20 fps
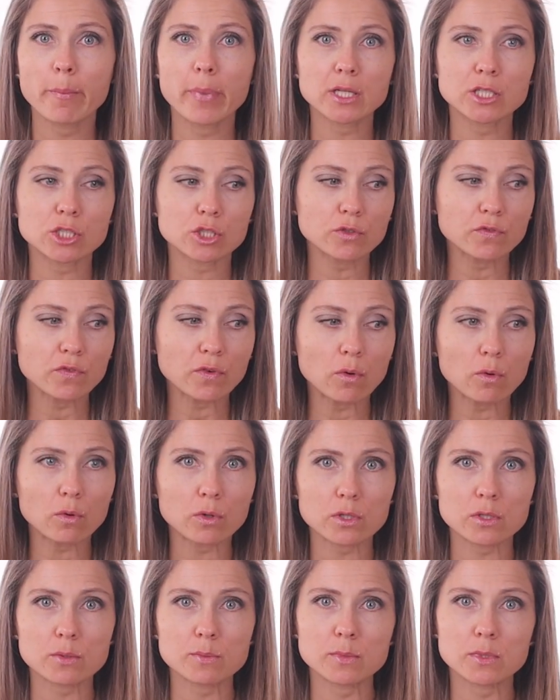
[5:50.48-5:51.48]
But of
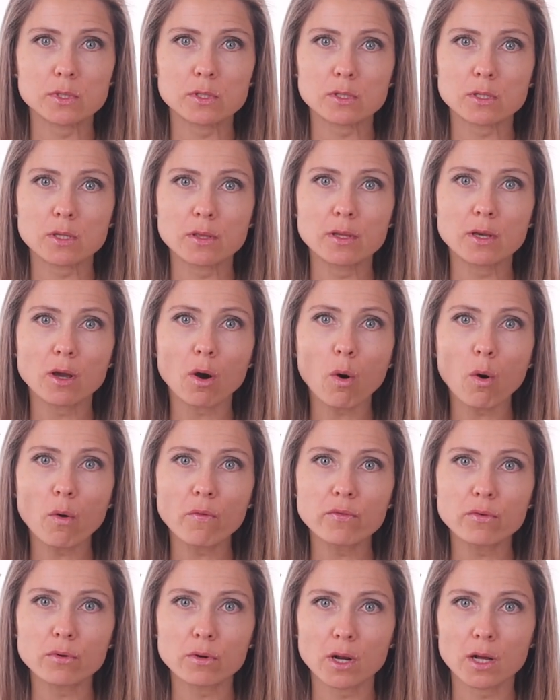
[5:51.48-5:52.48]
course, the
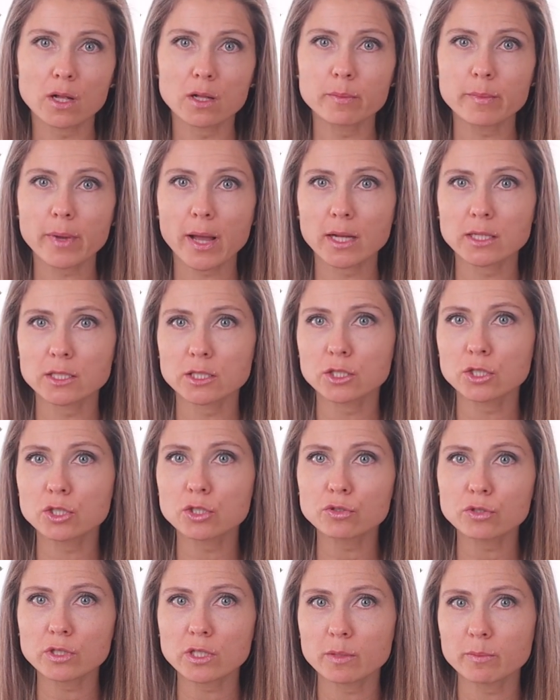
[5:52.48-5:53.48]
overwhelm and
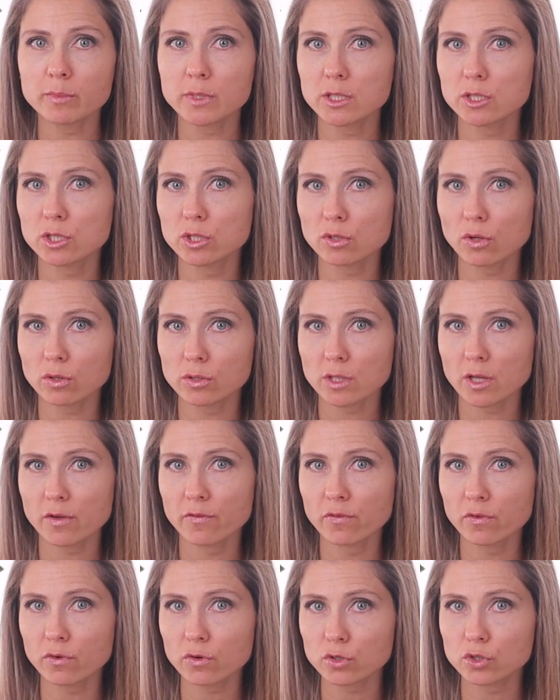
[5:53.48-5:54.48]
extreme is not
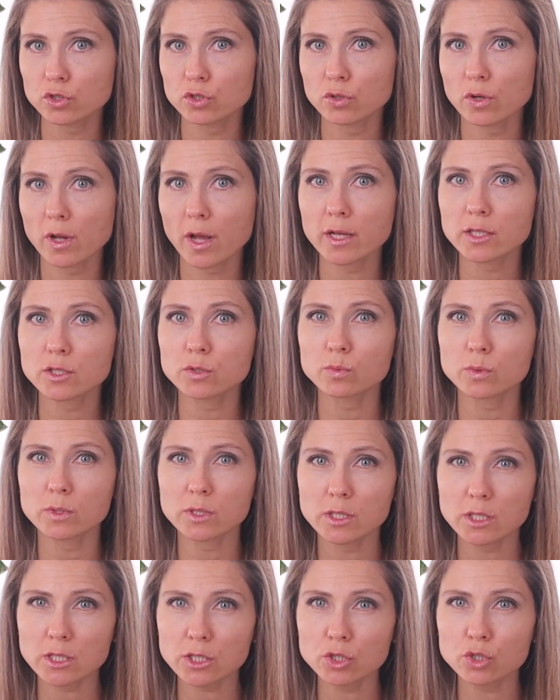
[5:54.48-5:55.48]
a virtue, and we
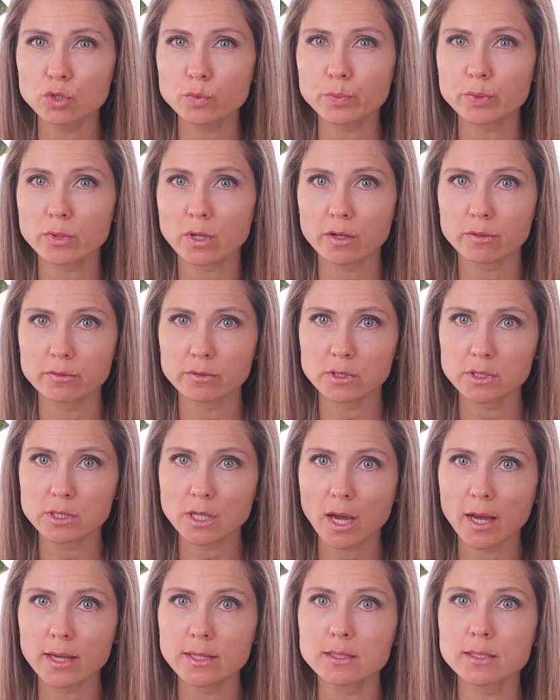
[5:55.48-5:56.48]
need to
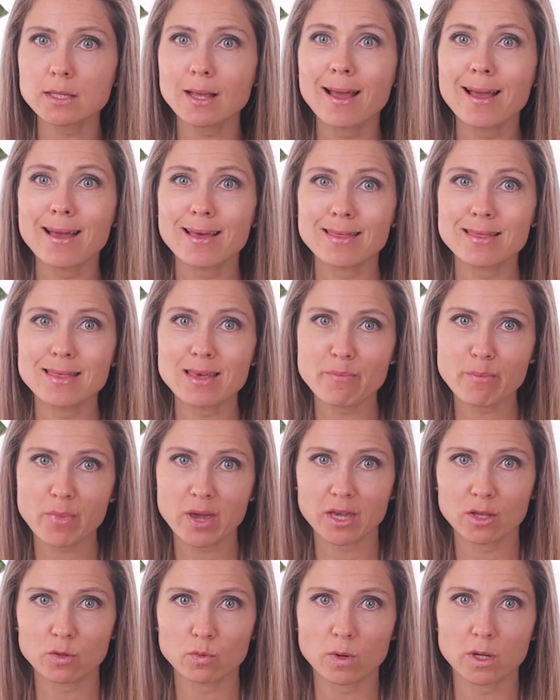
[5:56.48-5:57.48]
prioritize the
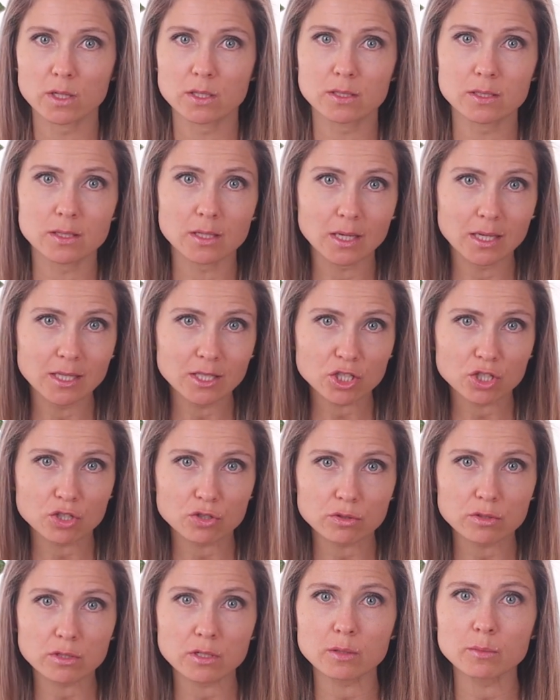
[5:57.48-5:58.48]
main ones:
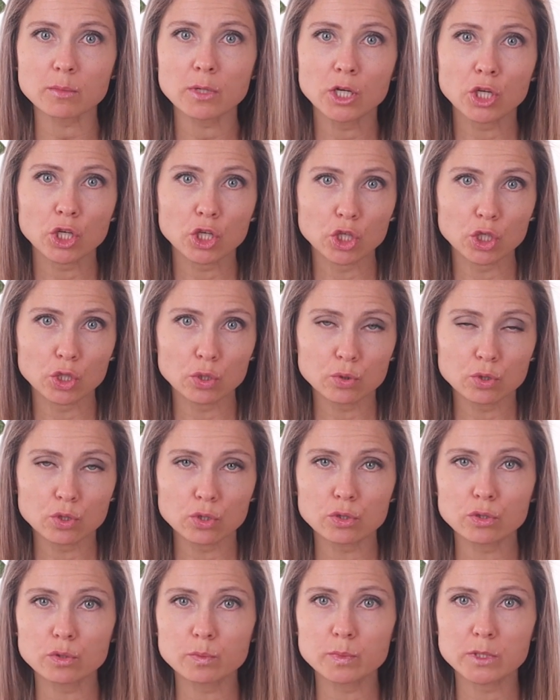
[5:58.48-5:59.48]
Instagram,
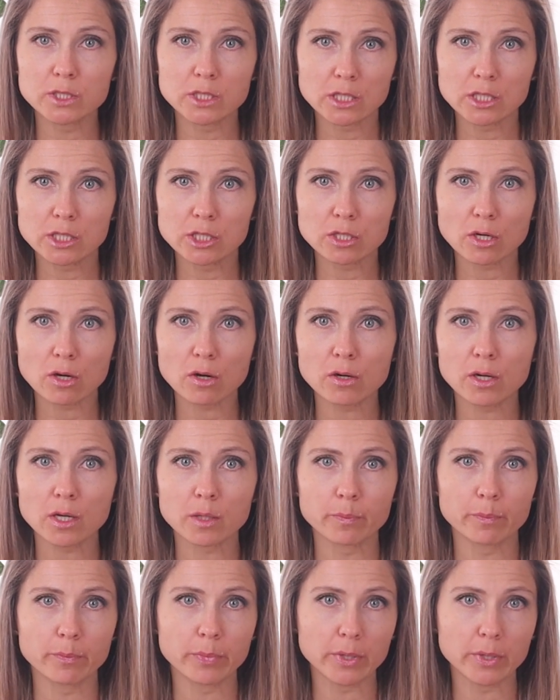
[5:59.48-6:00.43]
YouTube, TikTok, and